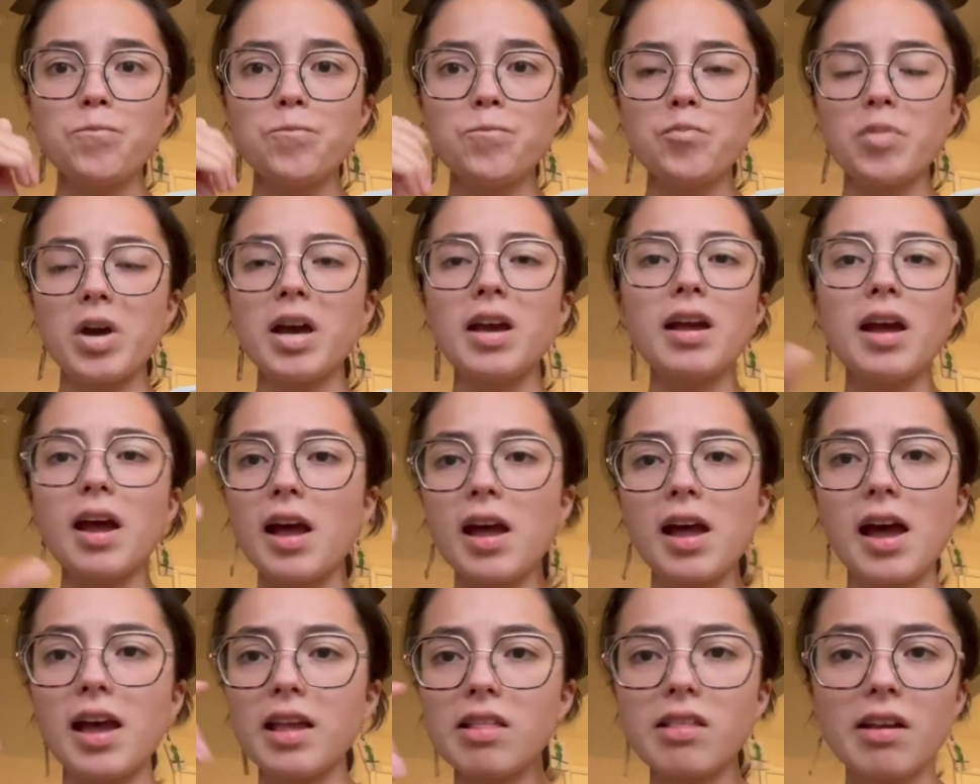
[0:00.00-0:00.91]

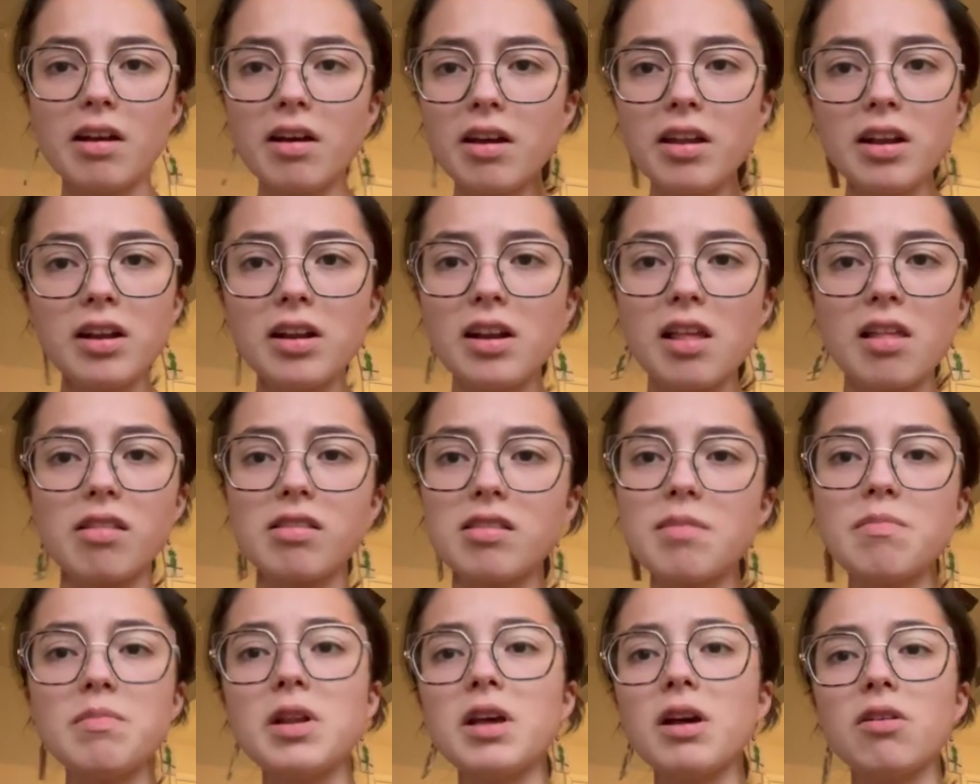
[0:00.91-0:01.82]
I saw it in his
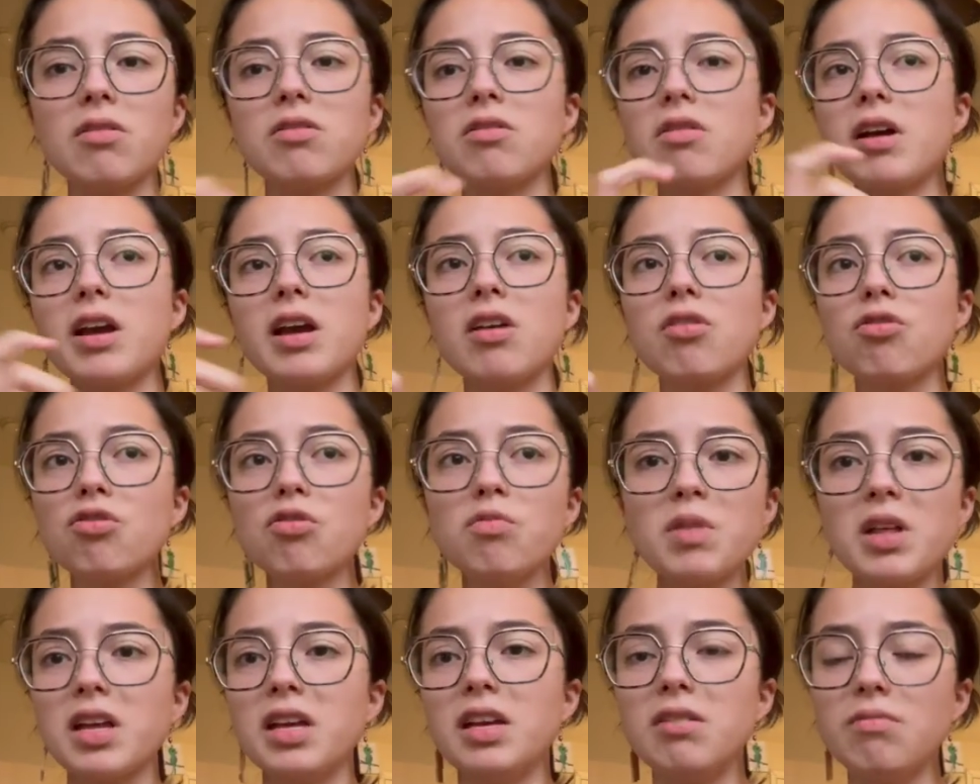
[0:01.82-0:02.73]
thumbnail, so I assumed
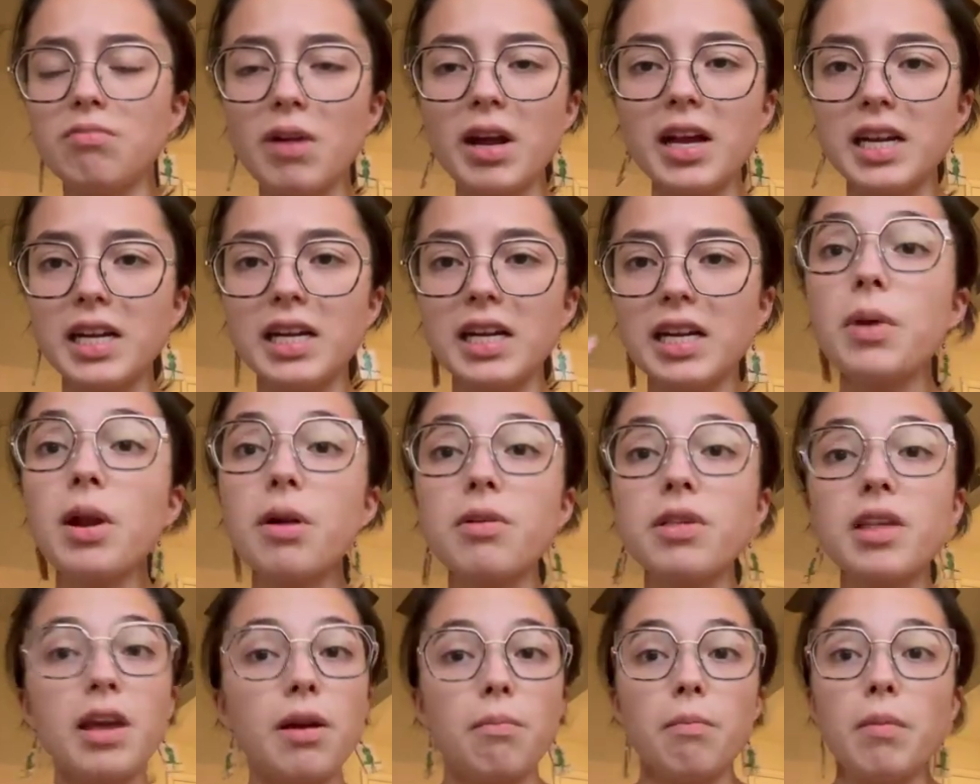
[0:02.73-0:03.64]
that he read it. I was
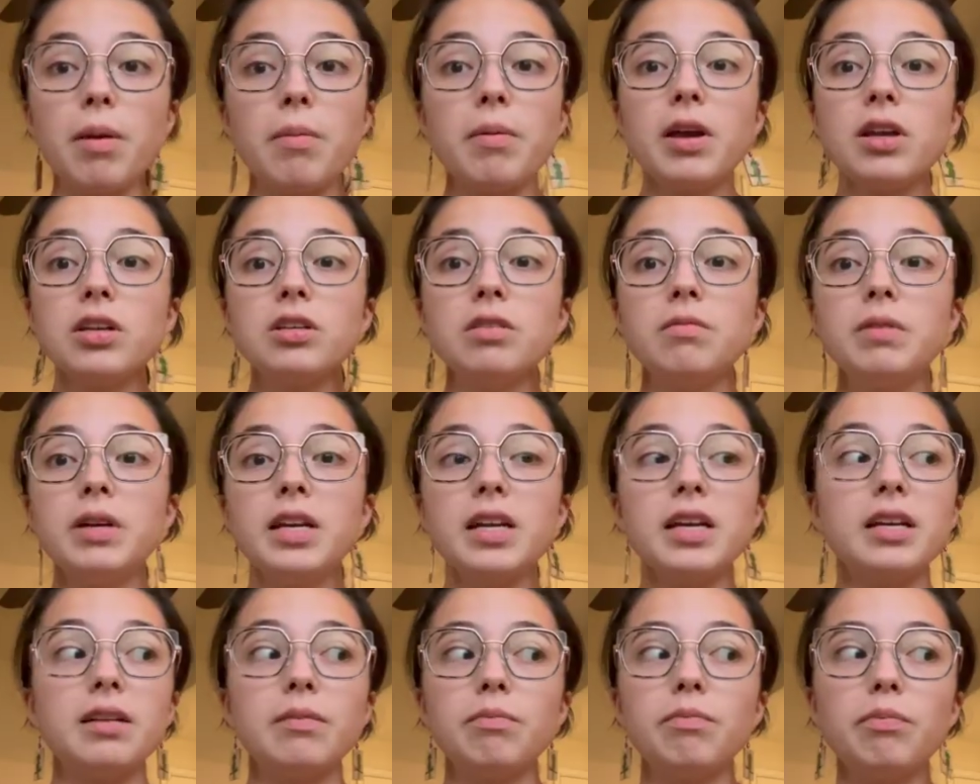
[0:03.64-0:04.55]
like, maybe I should read
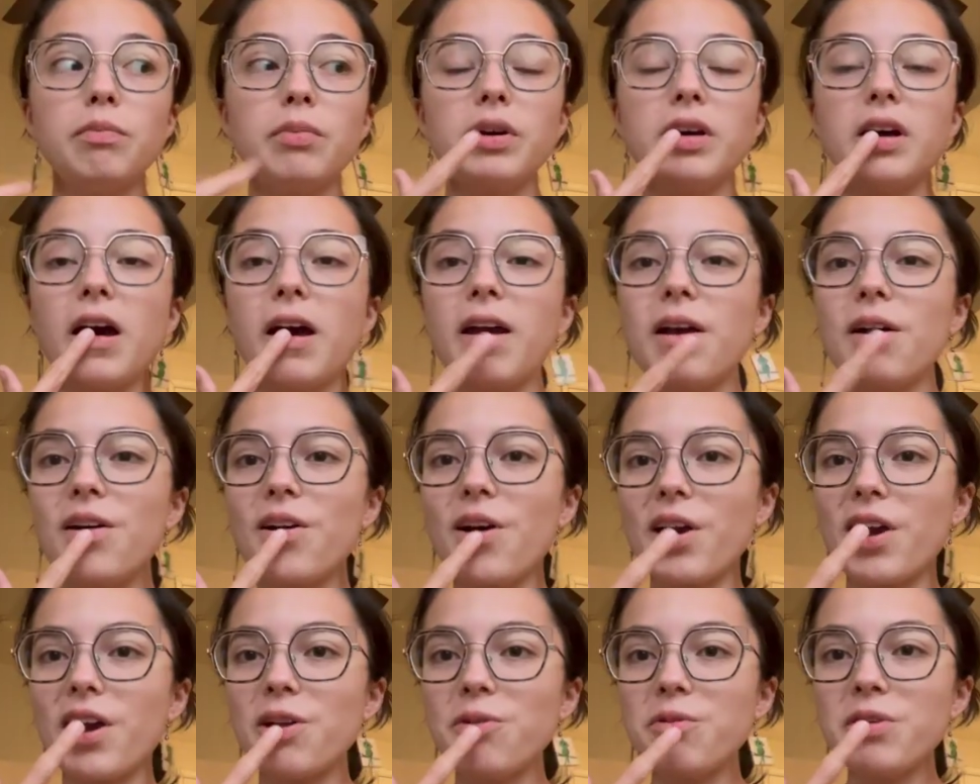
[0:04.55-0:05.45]
it, but I
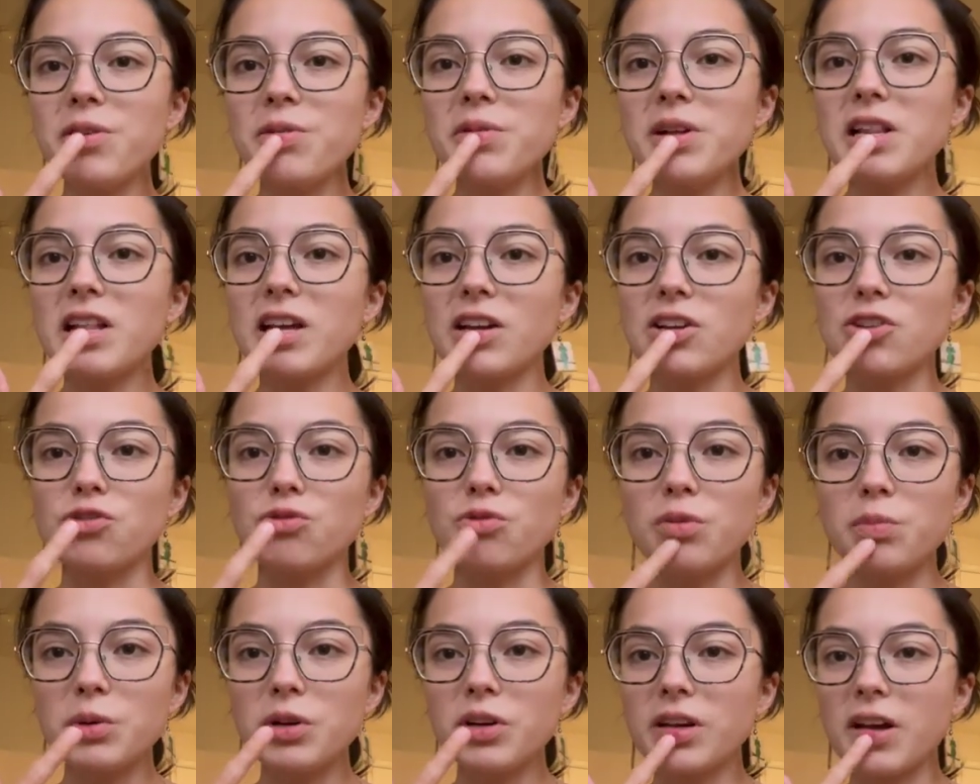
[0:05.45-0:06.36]
kind of want to read, like, a short
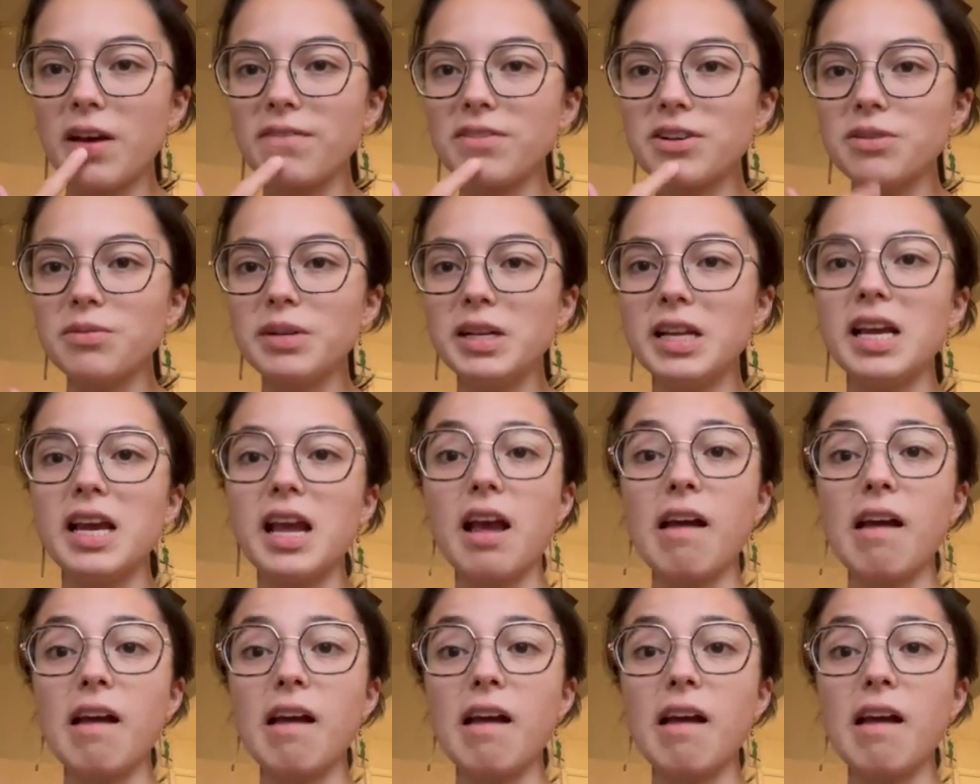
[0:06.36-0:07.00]
book after reading.